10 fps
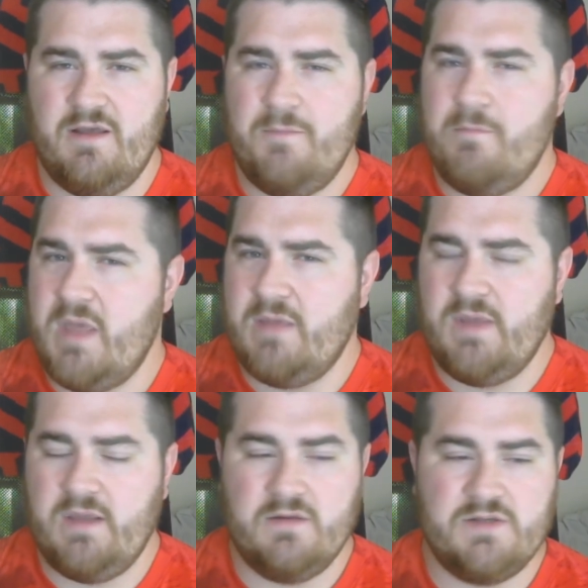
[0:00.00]

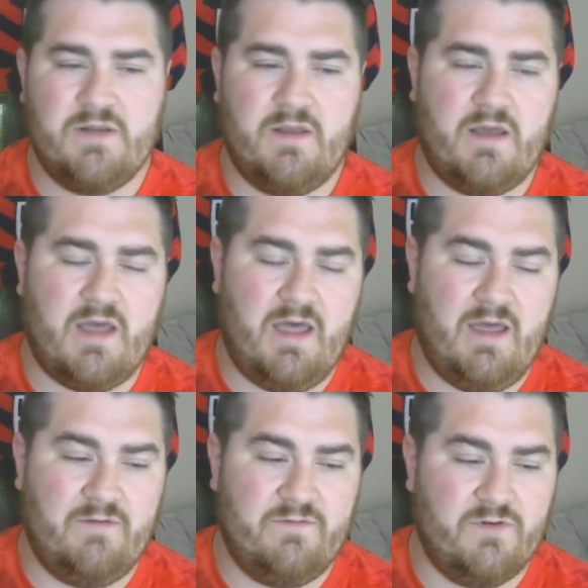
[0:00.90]
maybe,
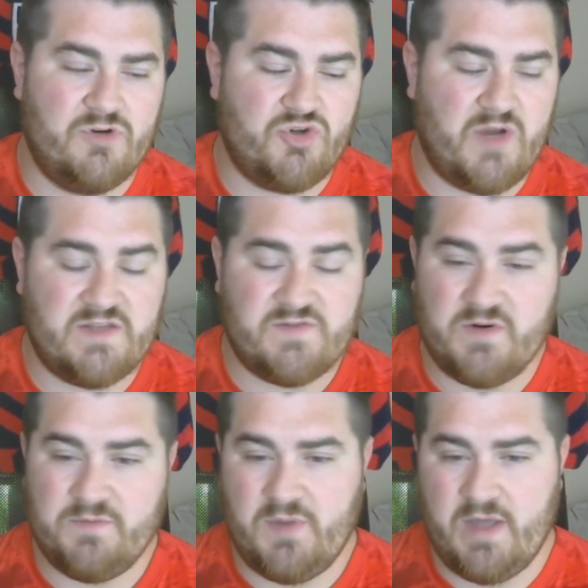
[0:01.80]
for
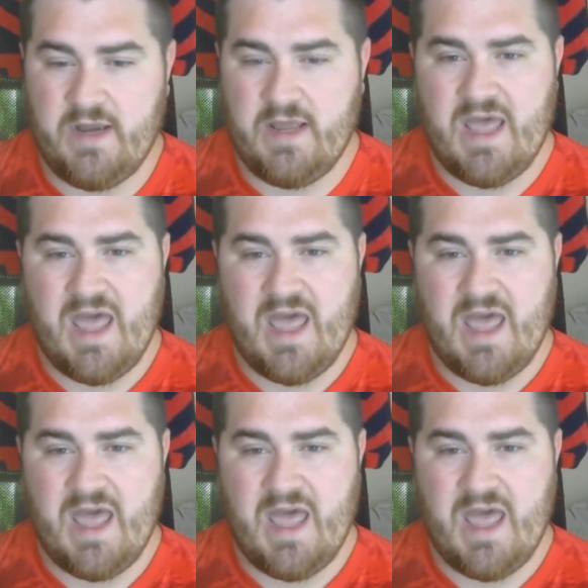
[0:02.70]
transfer, but